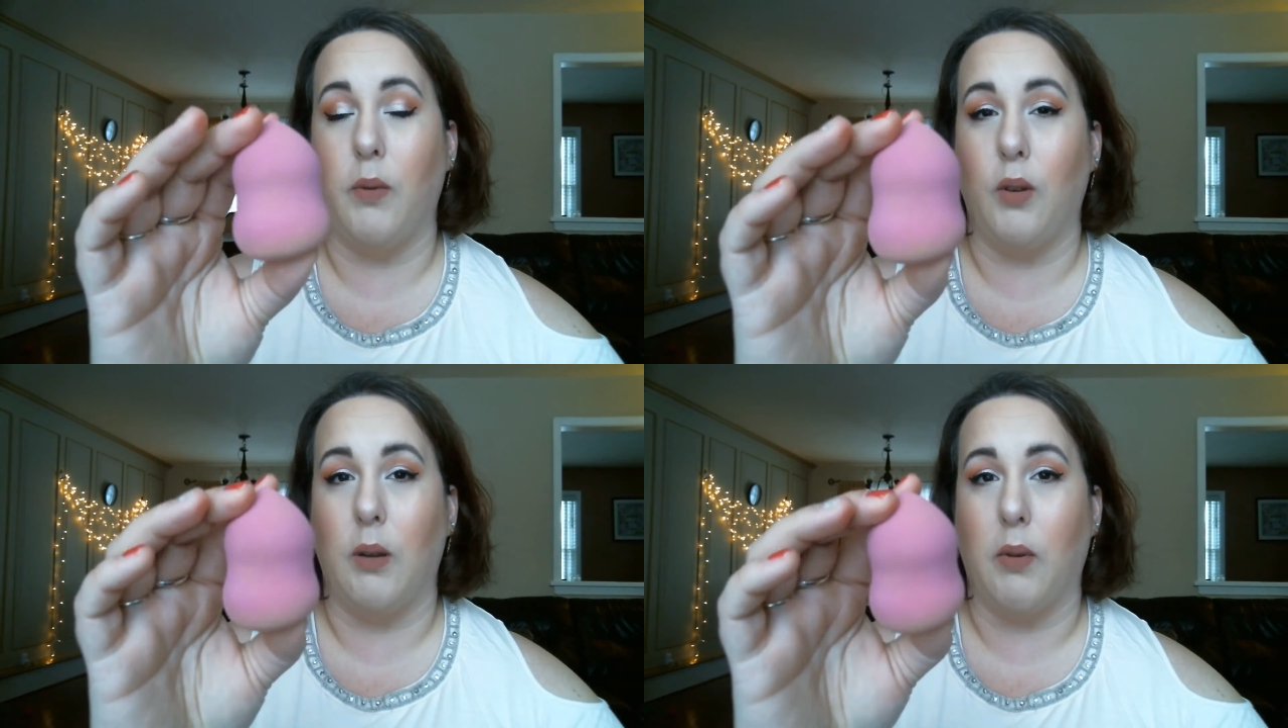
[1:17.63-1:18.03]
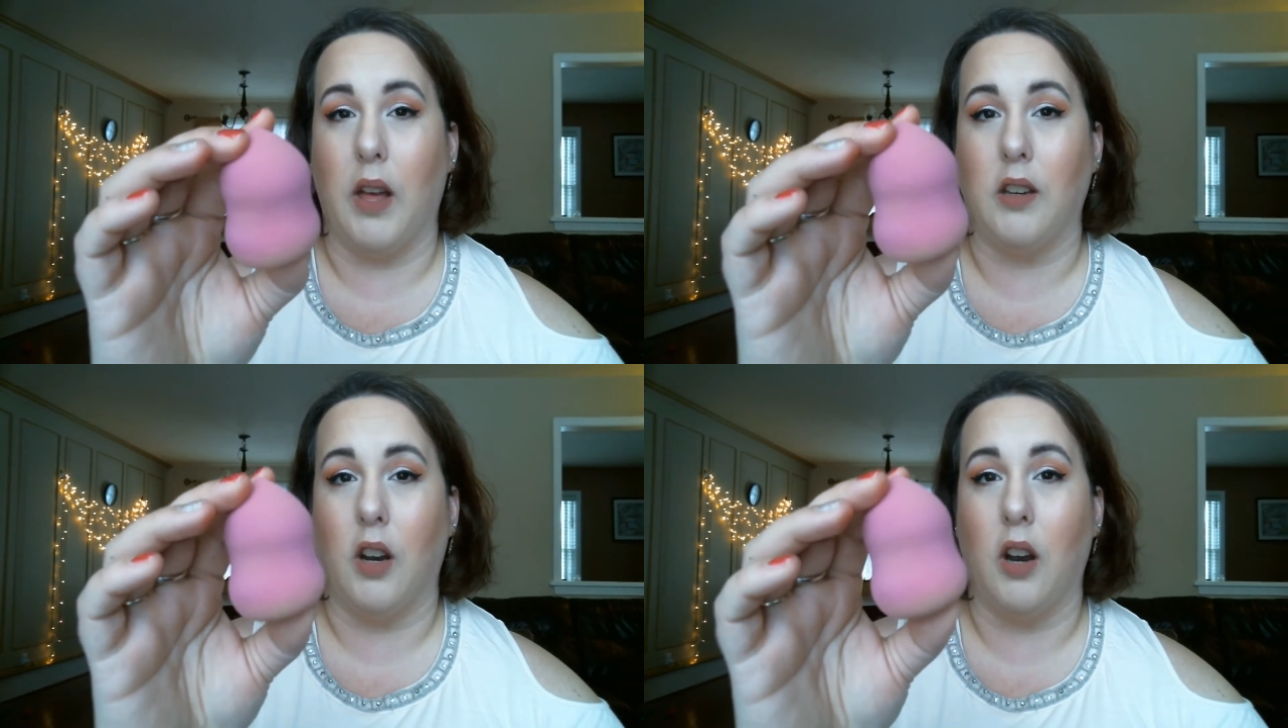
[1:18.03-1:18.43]
Beauty
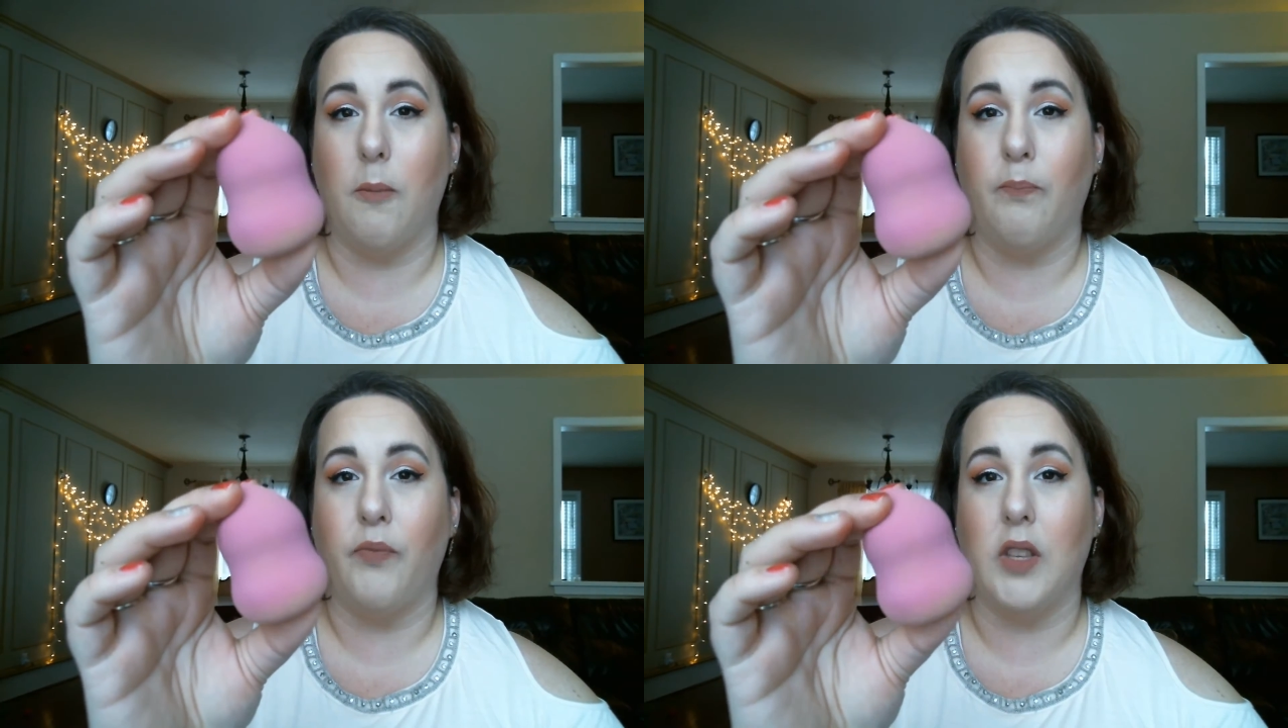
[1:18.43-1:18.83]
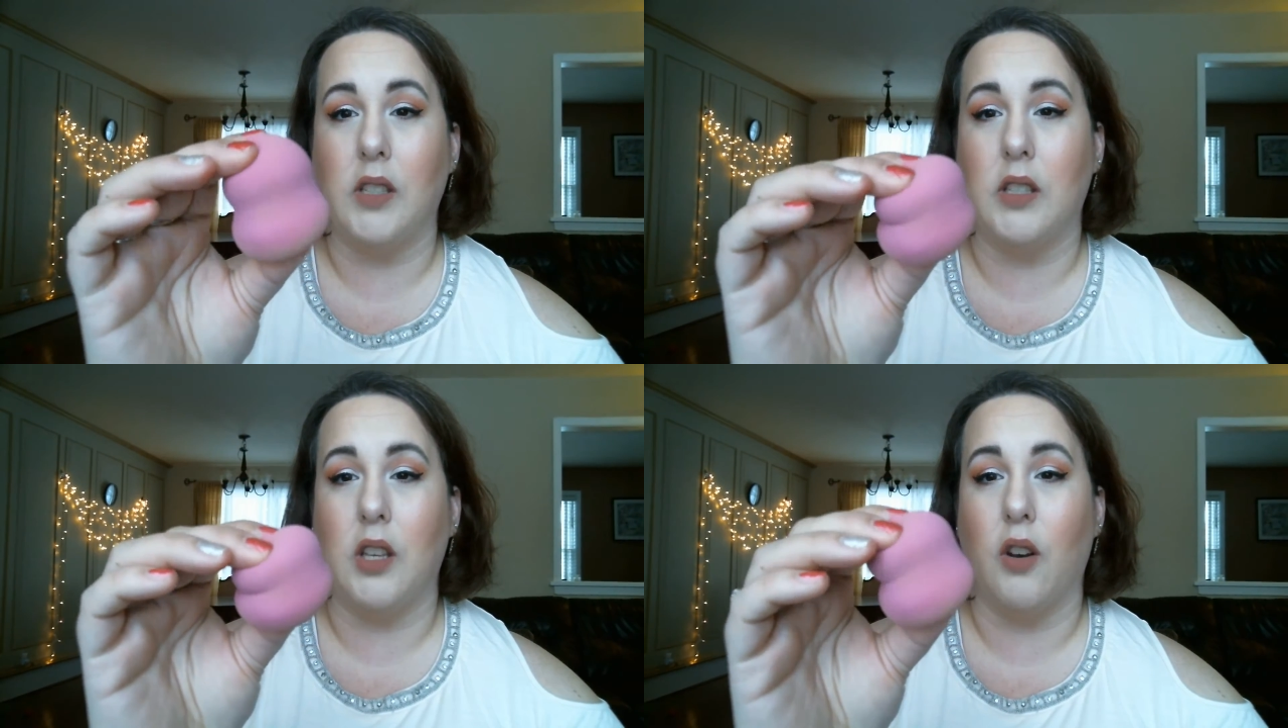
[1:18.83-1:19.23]
Blender. This
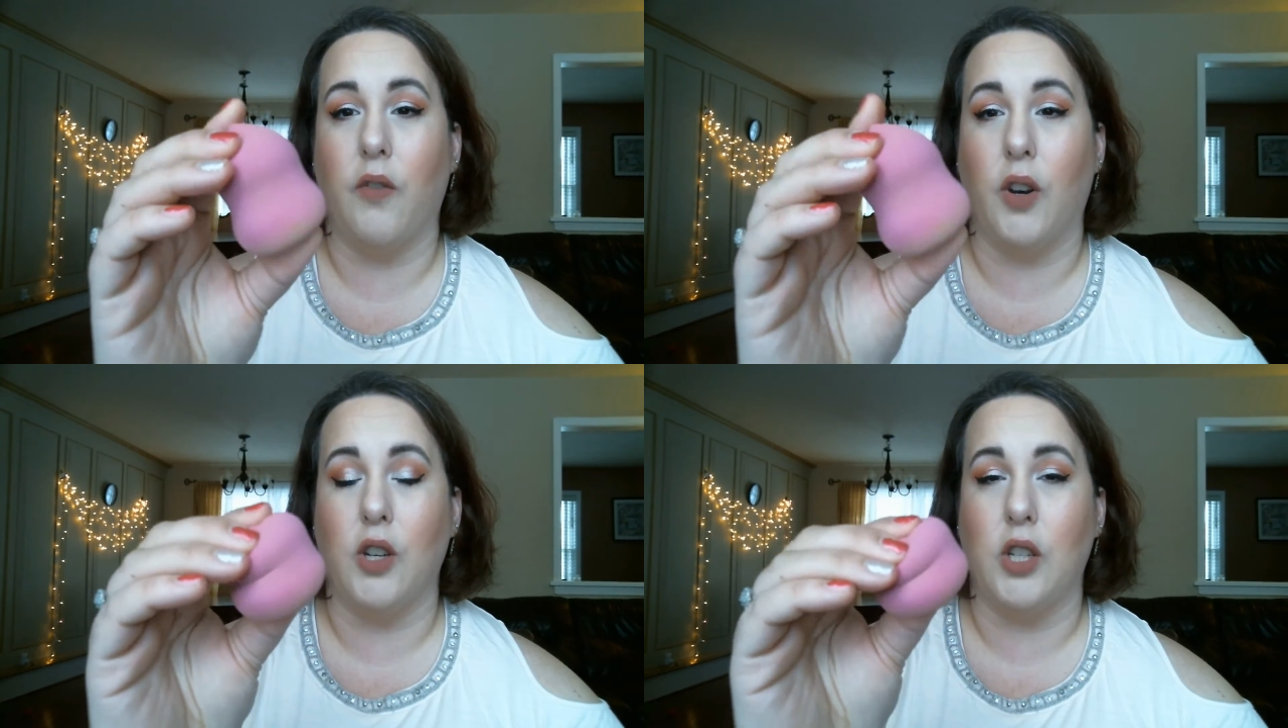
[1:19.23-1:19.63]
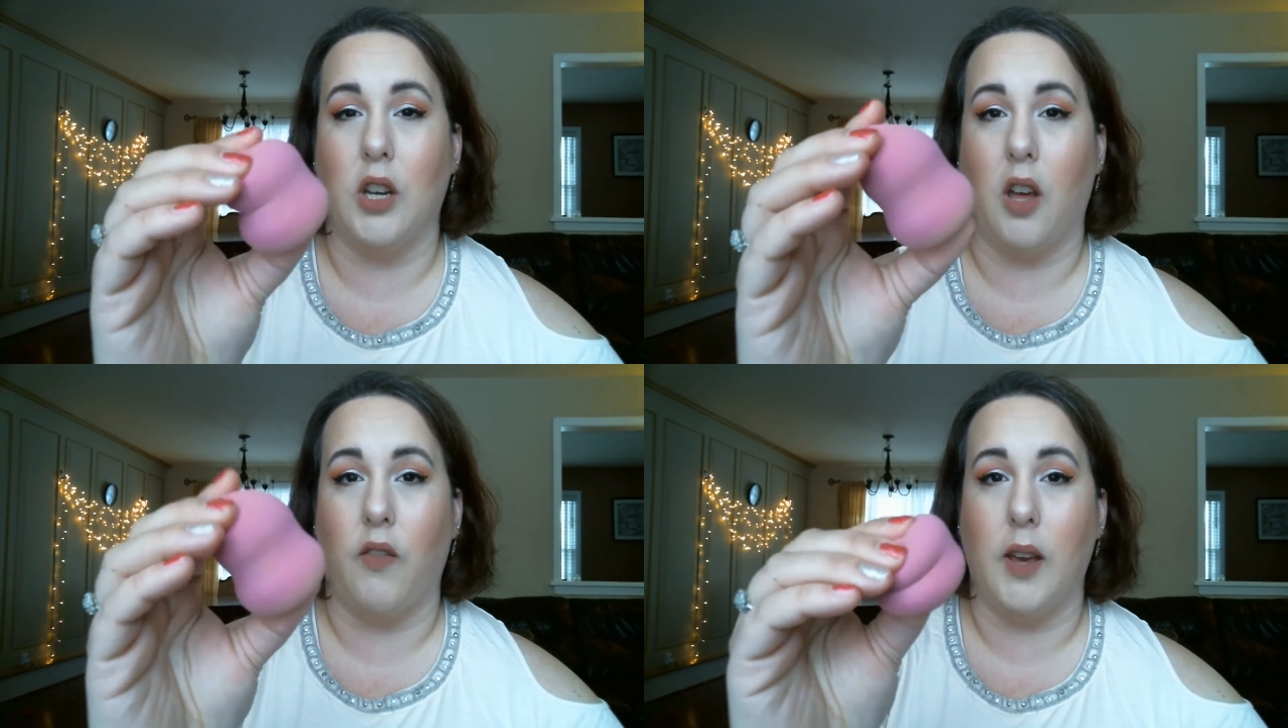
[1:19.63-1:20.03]
is their version
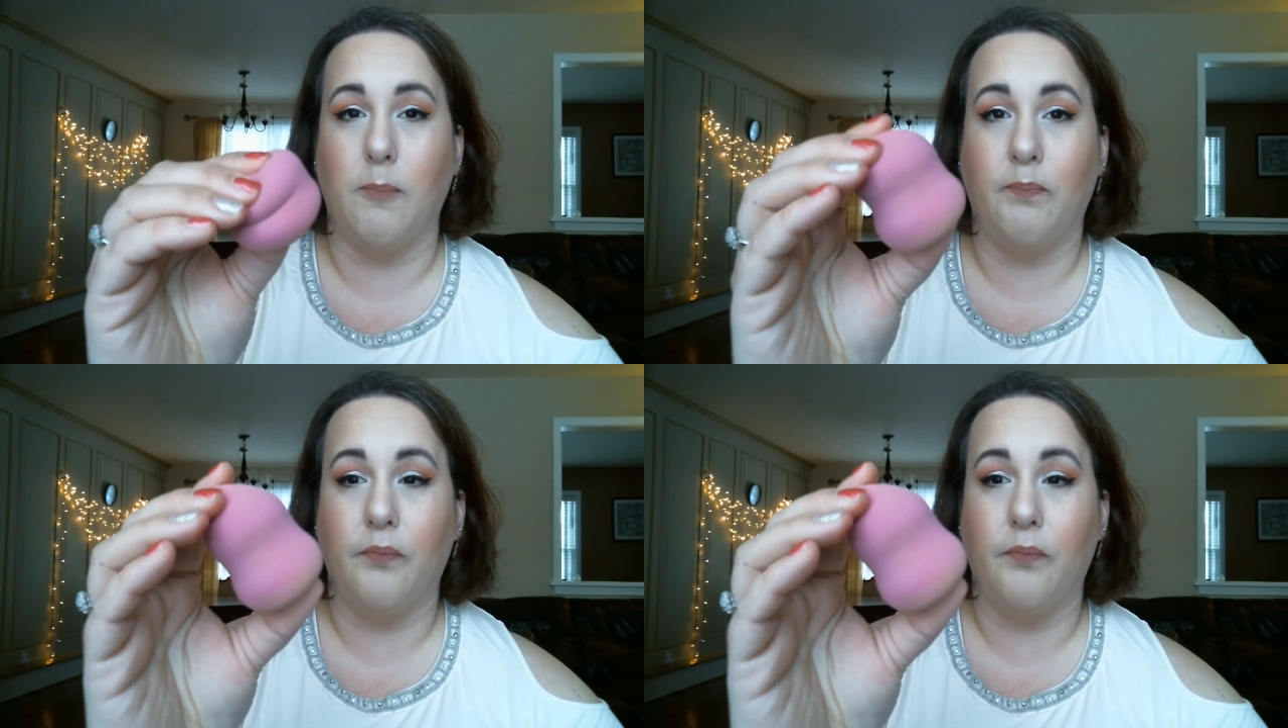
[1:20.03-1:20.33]
of it.